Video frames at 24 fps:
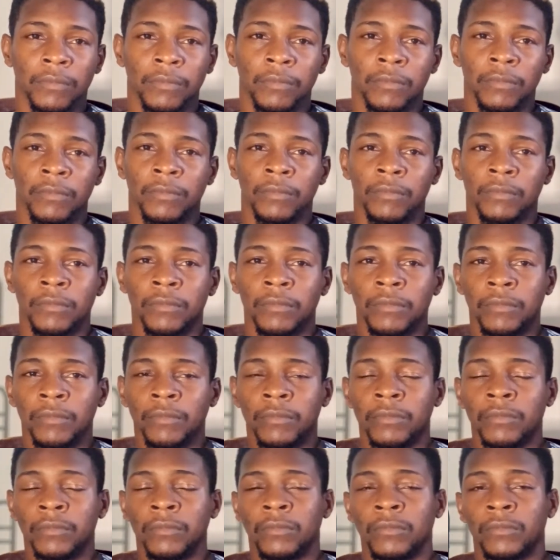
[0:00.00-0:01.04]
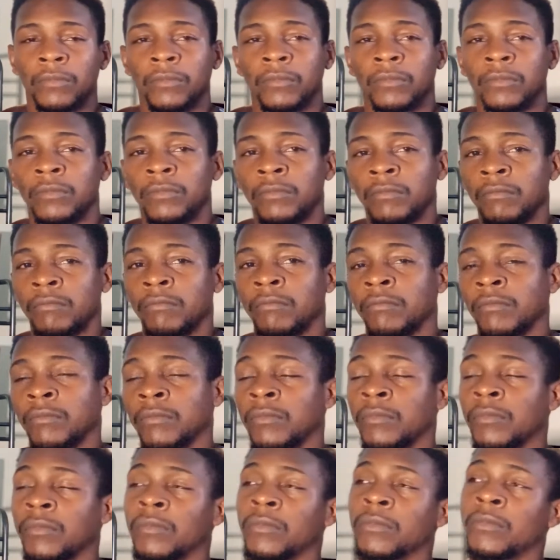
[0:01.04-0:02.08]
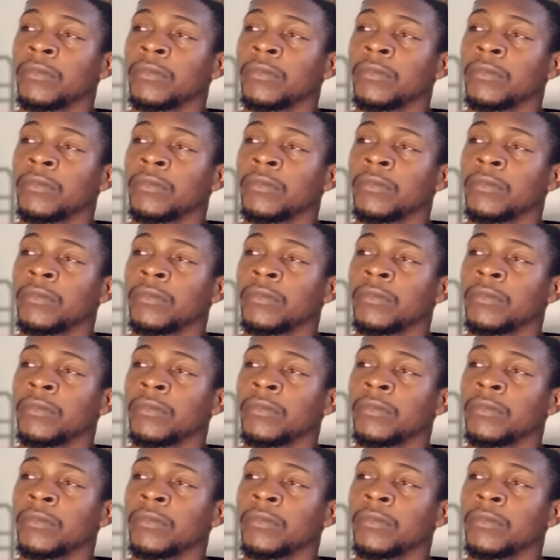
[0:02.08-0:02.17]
(not speaking)